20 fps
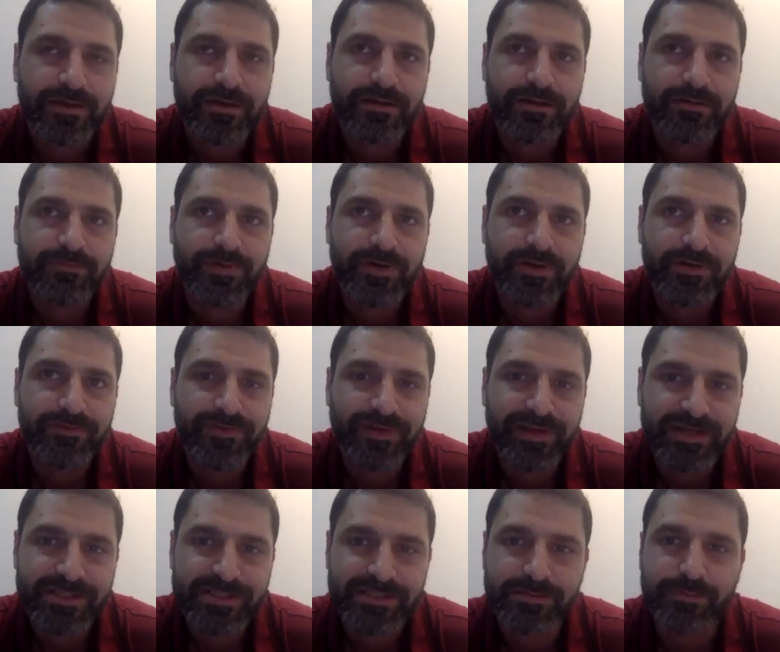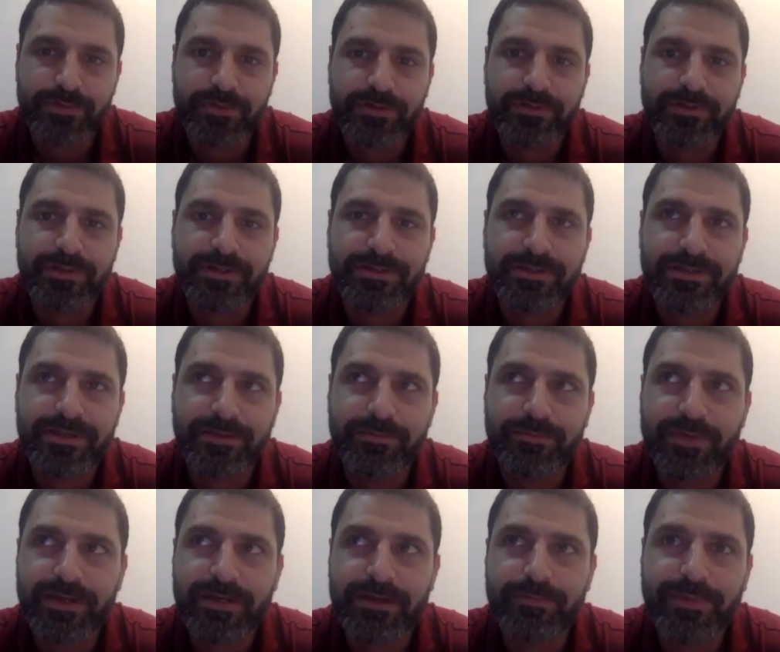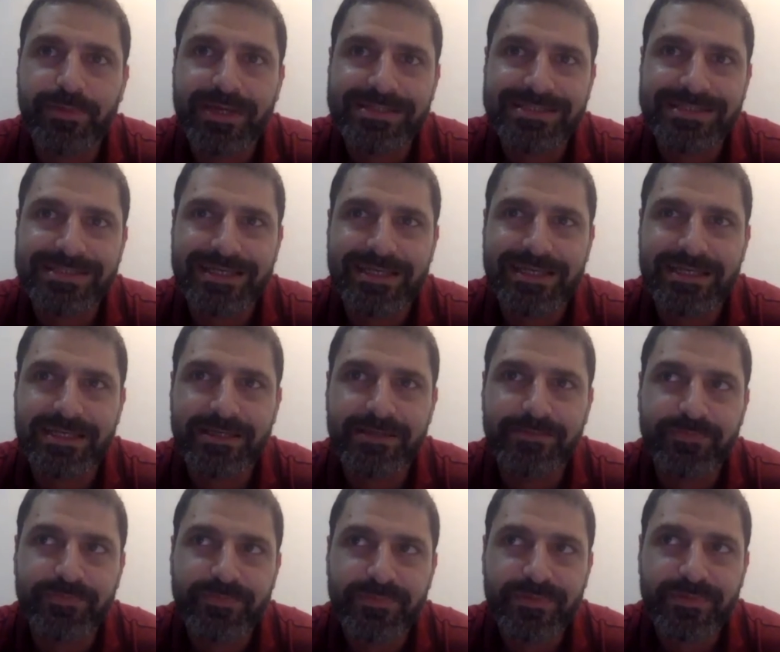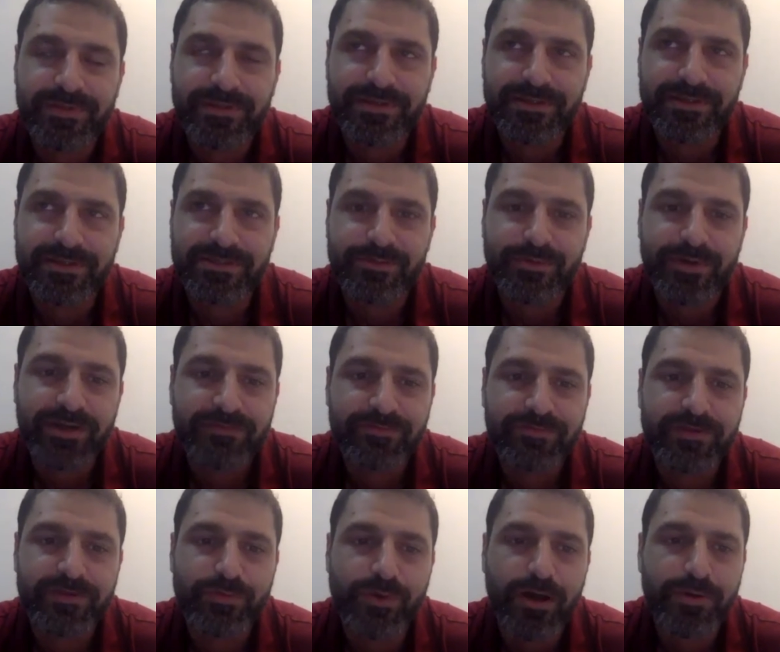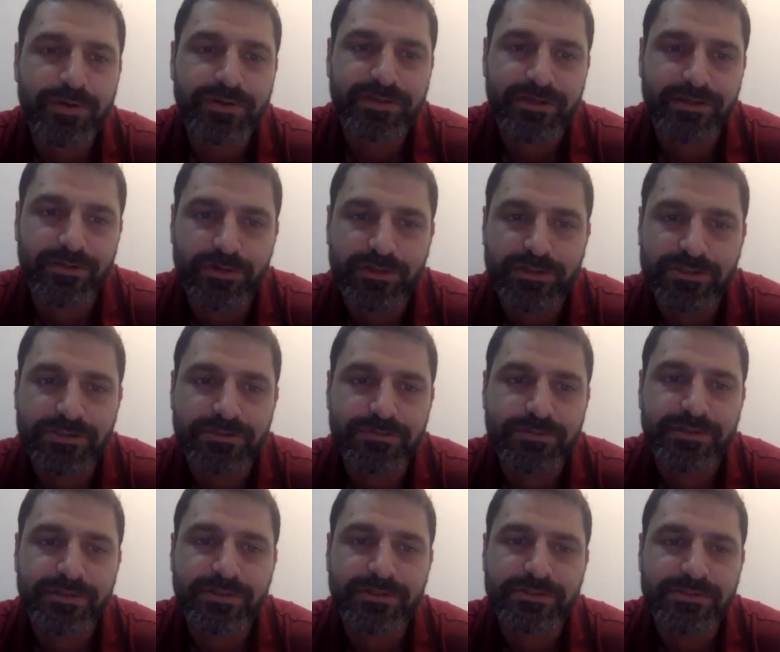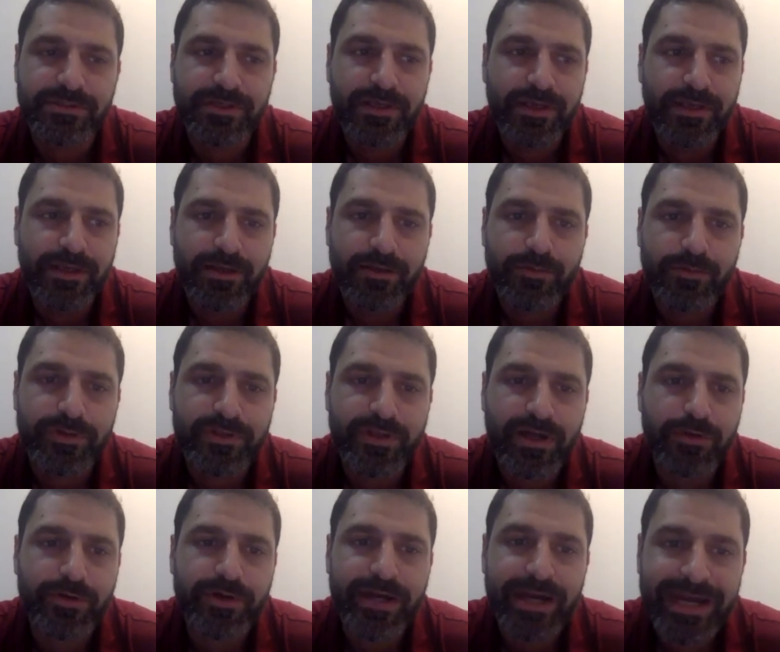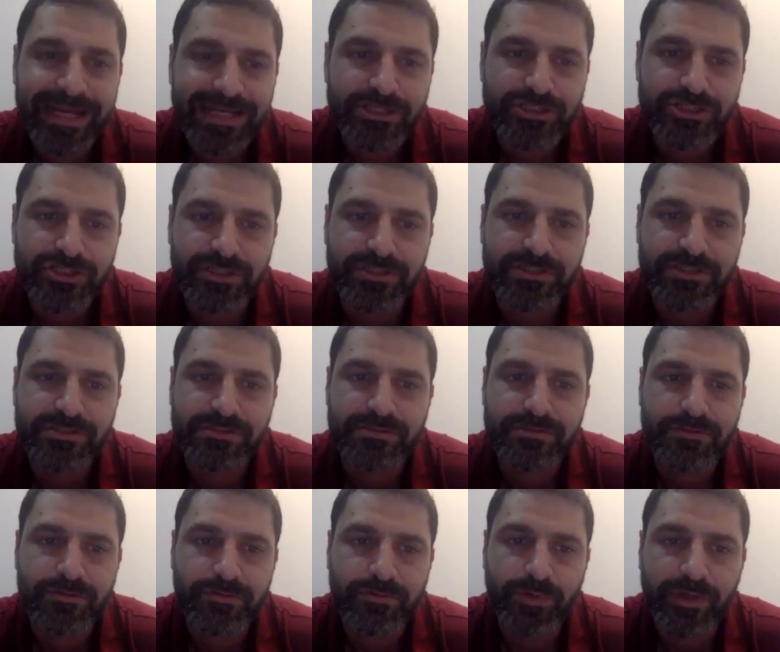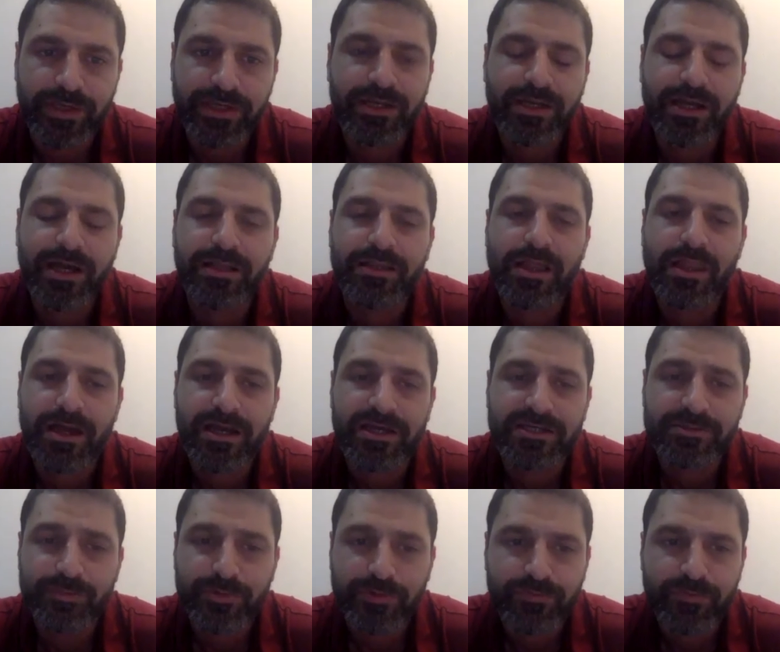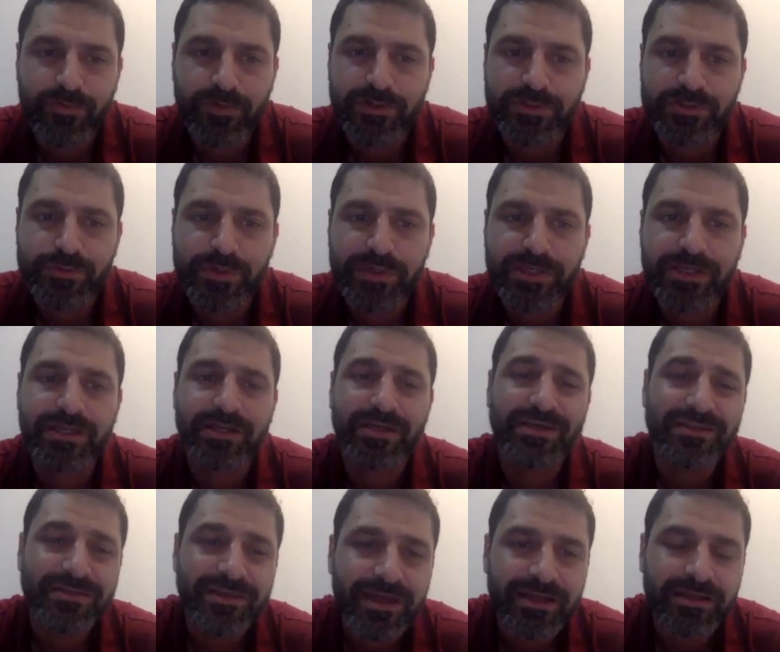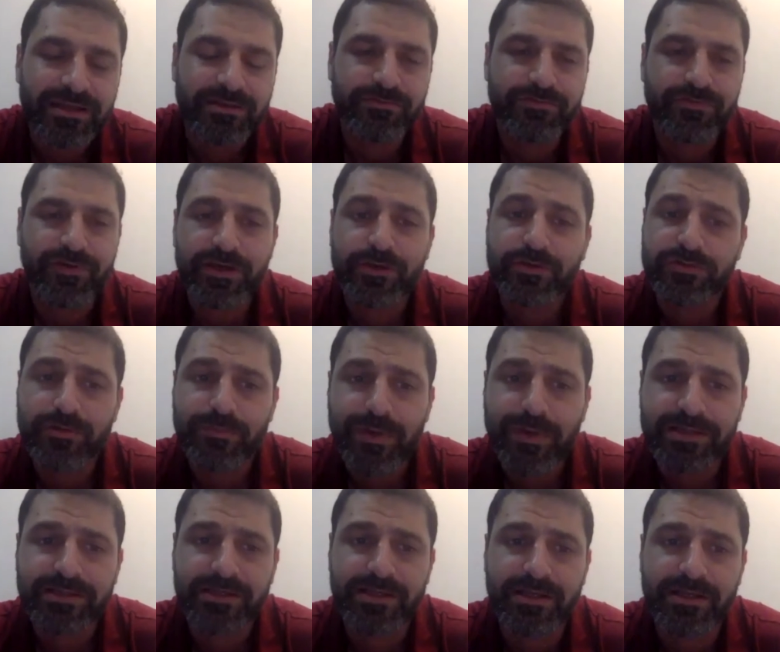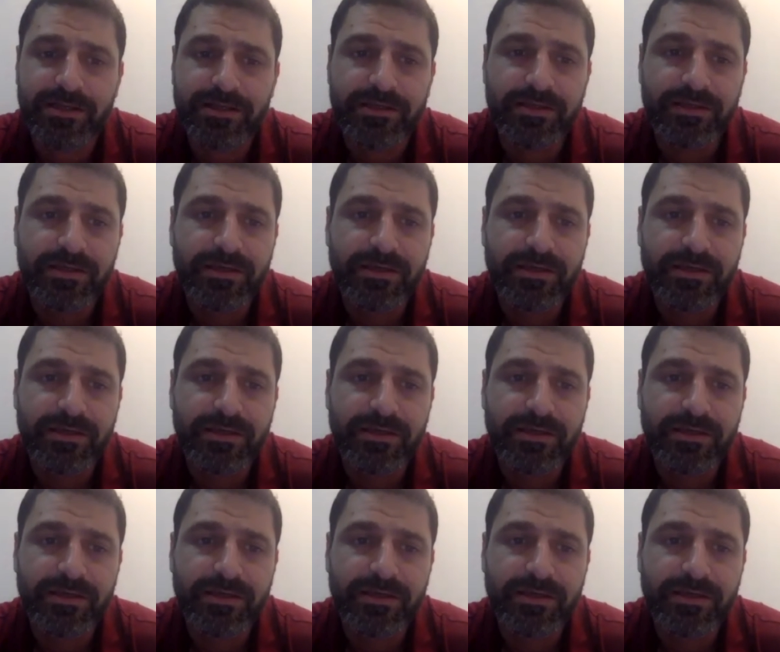very flexible, that can be basically is a great fit to our technology, because with our engines, we can analyze portfolios, we can identify automatically